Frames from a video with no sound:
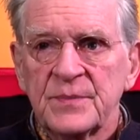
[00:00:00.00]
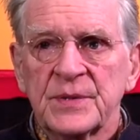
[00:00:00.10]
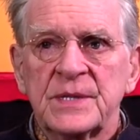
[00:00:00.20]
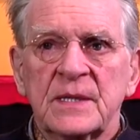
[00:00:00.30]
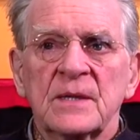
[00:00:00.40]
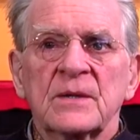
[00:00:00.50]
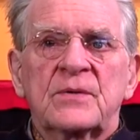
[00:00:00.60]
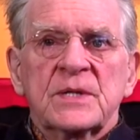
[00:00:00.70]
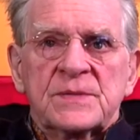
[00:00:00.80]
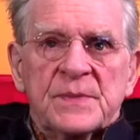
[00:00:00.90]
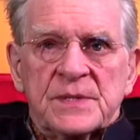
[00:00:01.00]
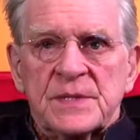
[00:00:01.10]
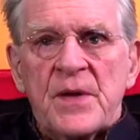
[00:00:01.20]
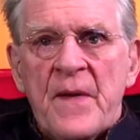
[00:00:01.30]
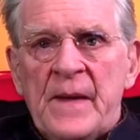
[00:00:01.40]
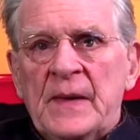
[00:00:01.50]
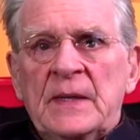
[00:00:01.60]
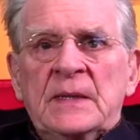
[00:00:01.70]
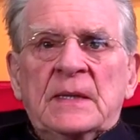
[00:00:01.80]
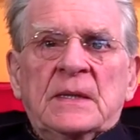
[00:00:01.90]
in particular Christmas,
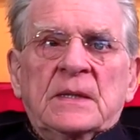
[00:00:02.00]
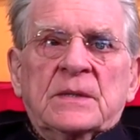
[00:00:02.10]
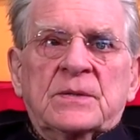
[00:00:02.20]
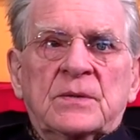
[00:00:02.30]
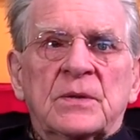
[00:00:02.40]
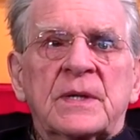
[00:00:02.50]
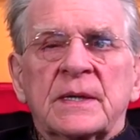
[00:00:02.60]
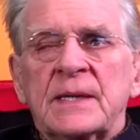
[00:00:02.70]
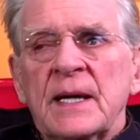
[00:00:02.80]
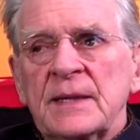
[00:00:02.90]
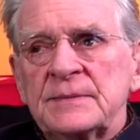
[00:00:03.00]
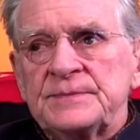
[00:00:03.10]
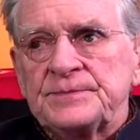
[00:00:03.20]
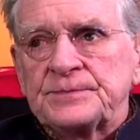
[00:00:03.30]
to look at that.